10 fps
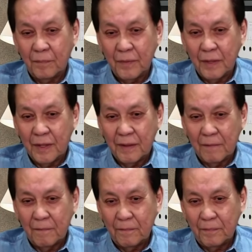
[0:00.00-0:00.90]

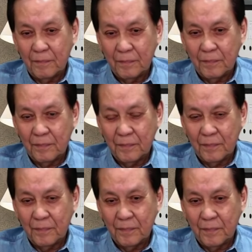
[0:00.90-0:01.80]

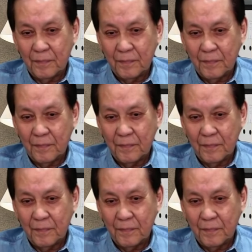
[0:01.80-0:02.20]
[no speech]